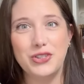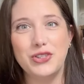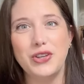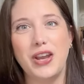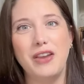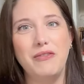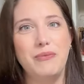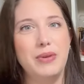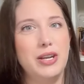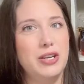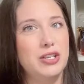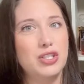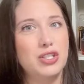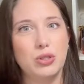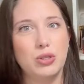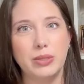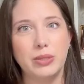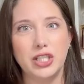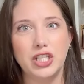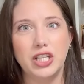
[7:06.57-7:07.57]
So I've been
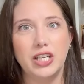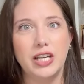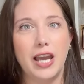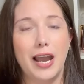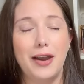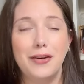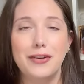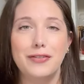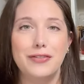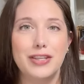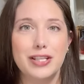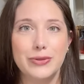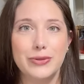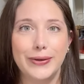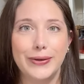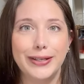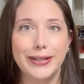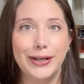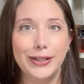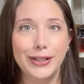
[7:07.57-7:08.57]
switching out of this
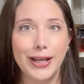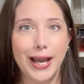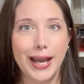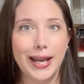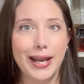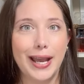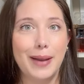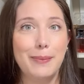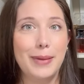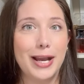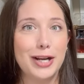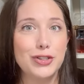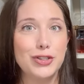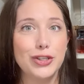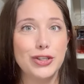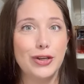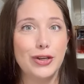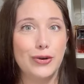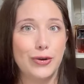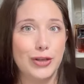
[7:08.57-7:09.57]
one a lot. I'm
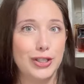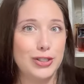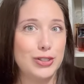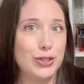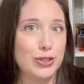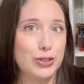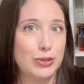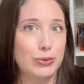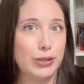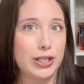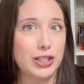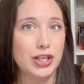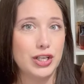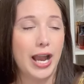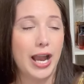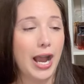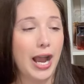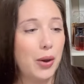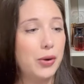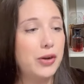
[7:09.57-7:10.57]
actually going to switch
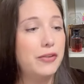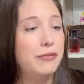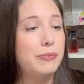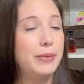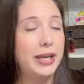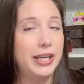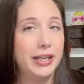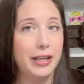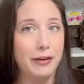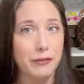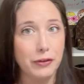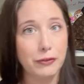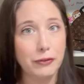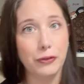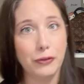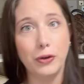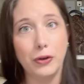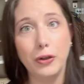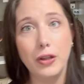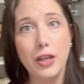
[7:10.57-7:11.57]
out of my
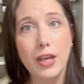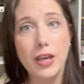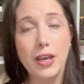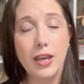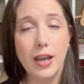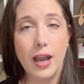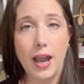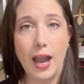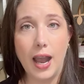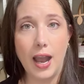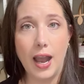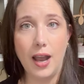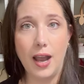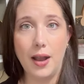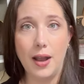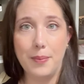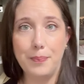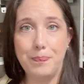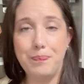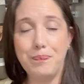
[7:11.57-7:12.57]
Neverfull
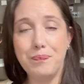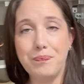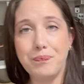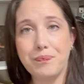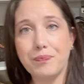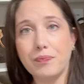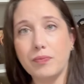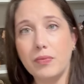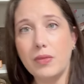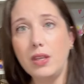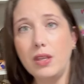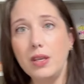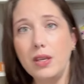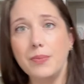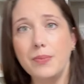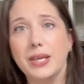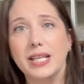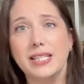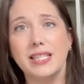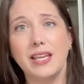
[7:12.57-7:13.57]

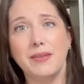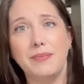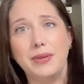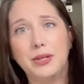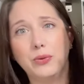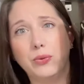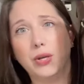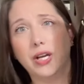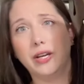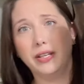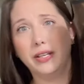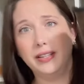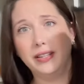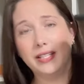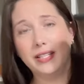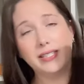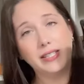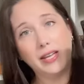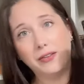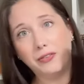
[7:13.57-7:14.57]
because I've been wearing
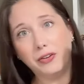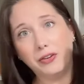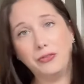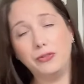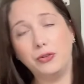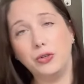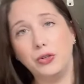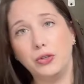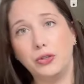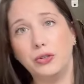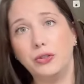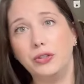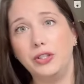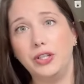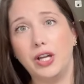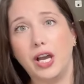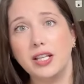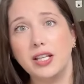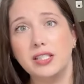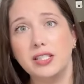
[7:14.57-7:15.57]
this Neverfull
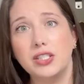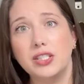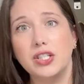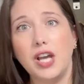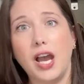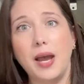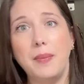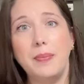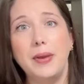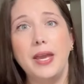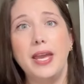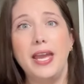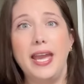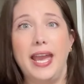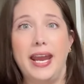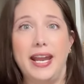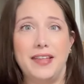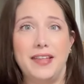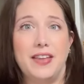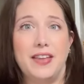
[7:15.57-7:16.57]
nonstop.
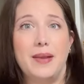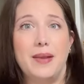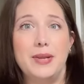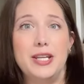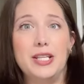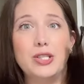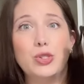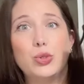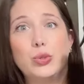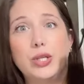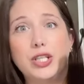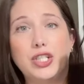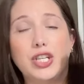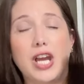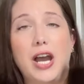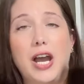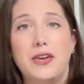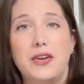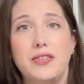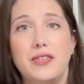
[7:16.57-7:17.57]
And I think I'm going to switch
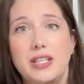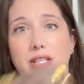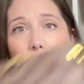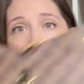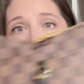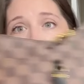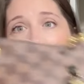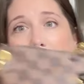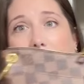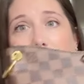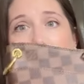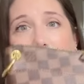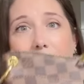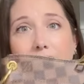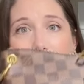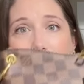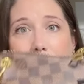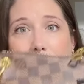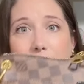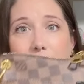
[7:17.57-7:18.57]
out of this one and
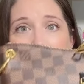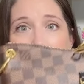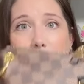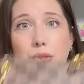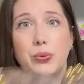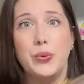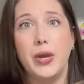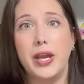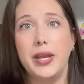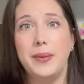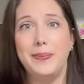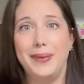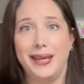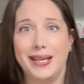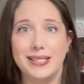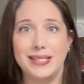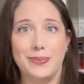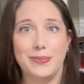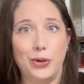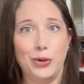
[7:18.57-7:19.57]
into this one
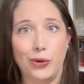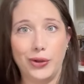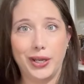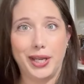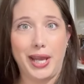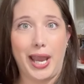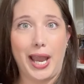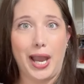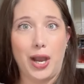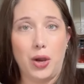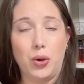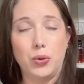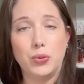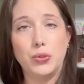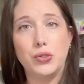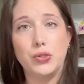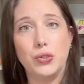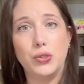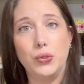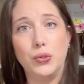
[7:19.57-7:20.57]
because I'm going
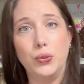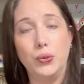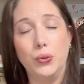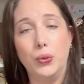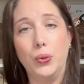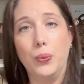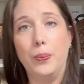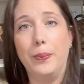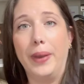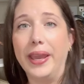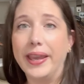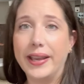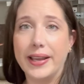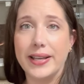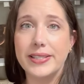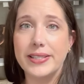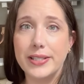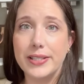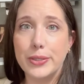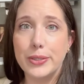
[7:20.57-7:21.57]
out to my
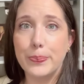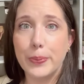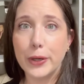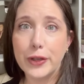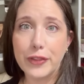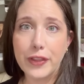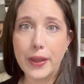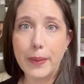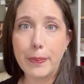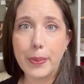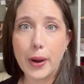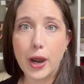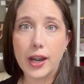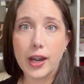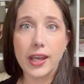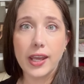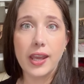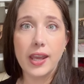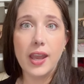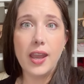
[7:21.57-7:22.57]
cousin's birthday
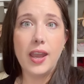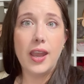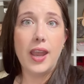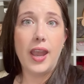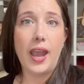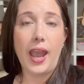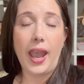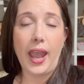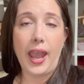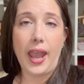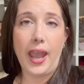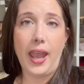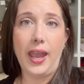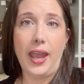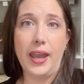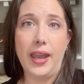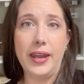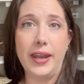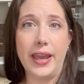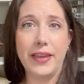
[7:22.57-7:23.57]
party.
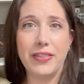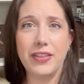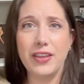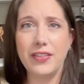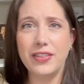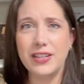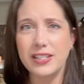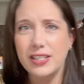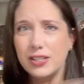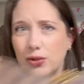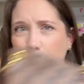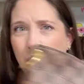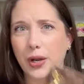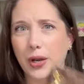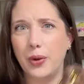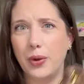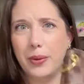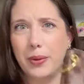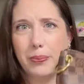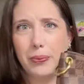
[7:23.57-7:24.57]
And I think this is what I
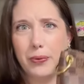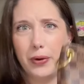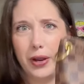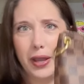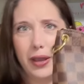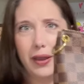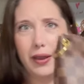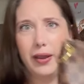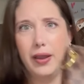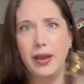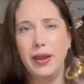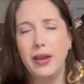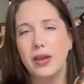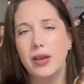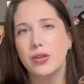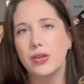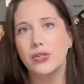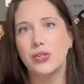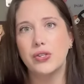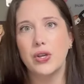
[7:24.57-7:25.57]
want to bring.
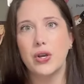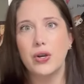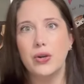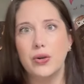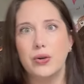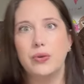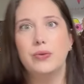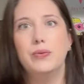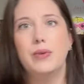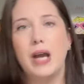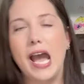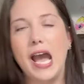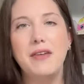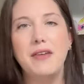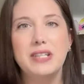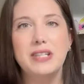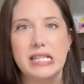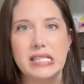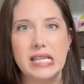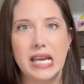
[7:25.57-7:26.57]
So I
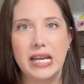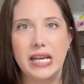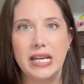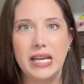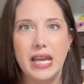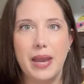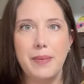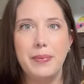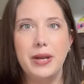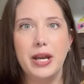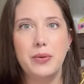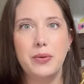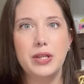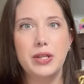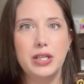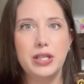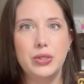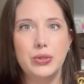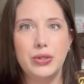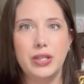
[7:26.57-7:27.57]
haven't decided yet, but I
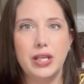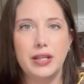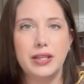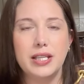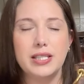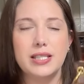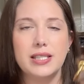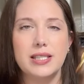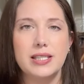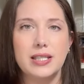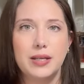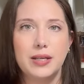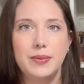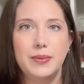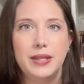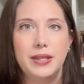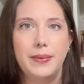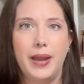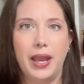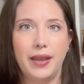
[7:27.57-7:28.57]
really do think this is going to
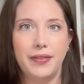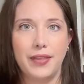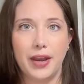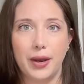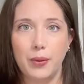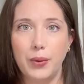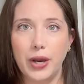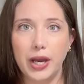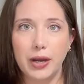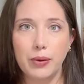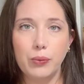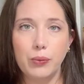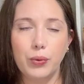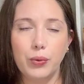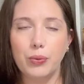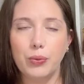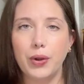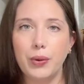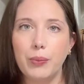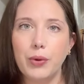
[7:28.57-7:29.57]
be the bag that I wear
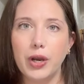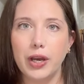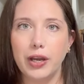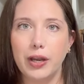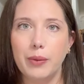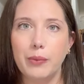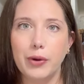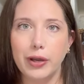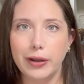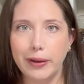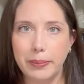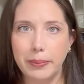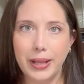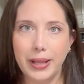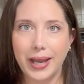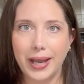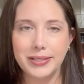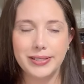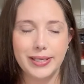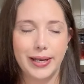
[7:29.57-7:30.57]
with what I'm wearing. I'm wearing all
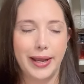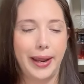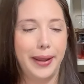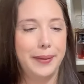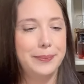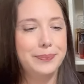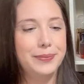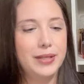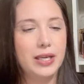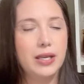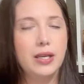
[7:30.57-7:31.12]
black today.